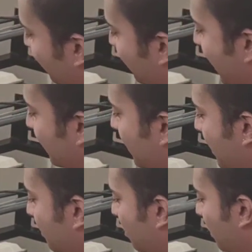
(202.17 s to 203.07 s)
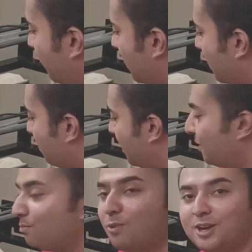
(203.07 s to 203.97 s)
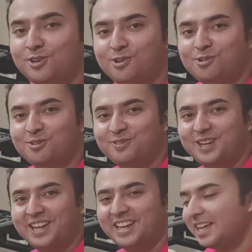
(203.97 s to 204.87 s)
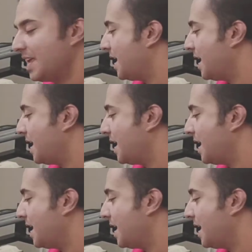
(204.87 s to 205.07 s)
that's it so we completed one row of knitting